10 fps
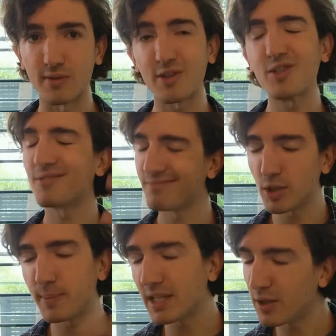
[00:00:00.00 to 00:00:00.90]
so you'll
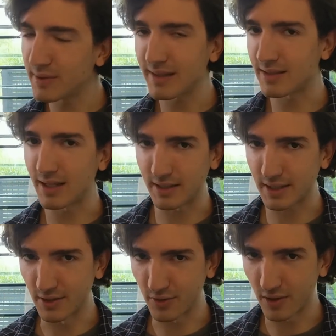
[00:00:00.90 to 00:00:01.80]
be using the touch
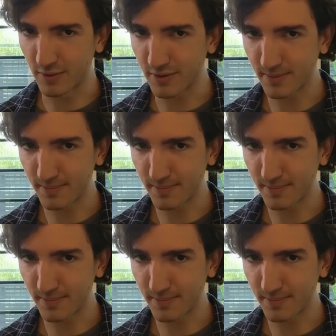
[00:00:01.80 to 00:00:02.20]
controls.